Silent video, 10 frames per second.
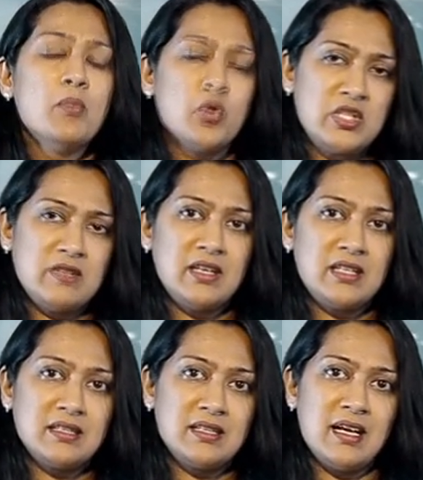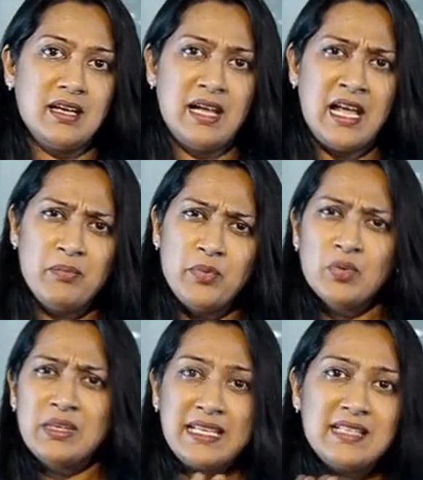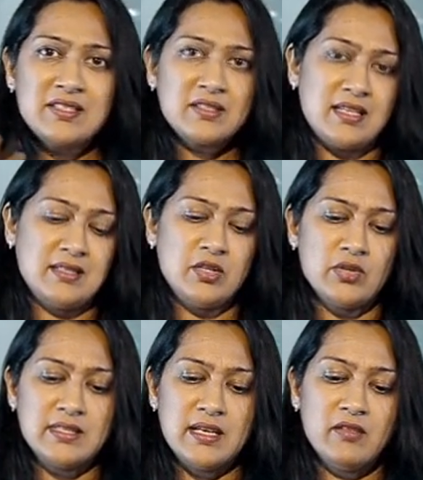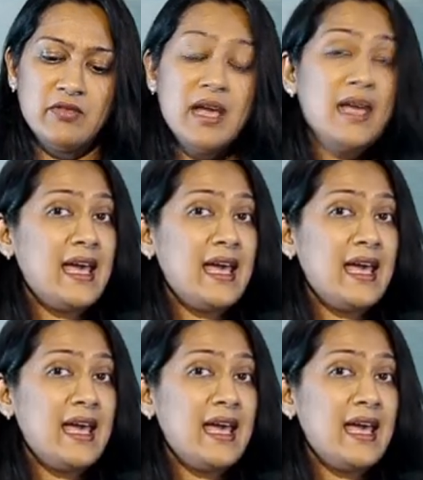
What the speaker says: motivated and help you de-stress yourself.